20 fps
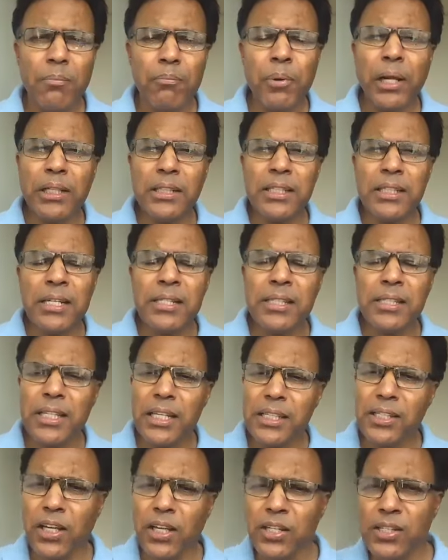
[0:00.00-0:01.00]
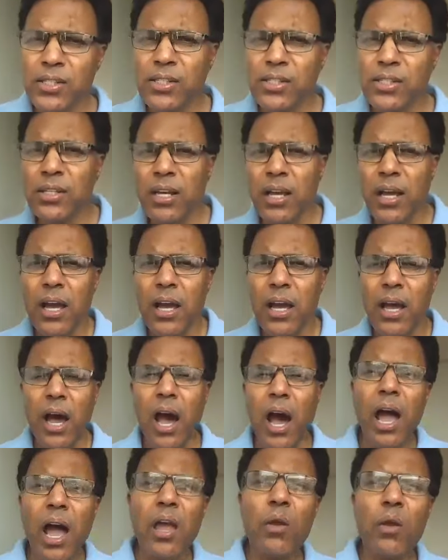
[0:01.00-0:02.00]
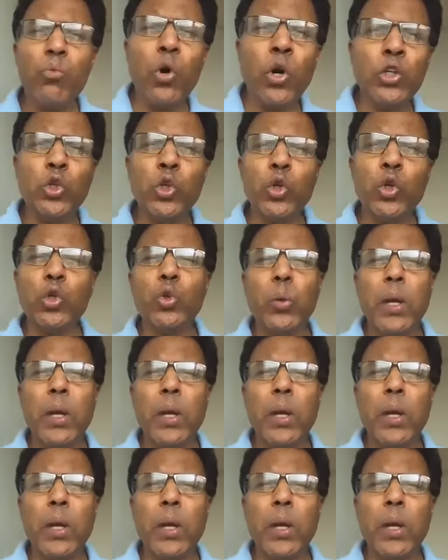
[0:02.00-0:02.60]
Brothers and sisters, I want to